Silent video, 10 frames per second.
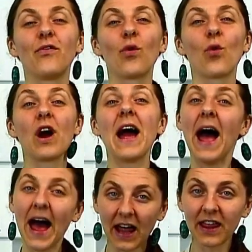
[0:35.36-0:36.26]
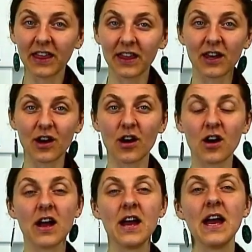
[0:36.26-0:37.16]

for a healthier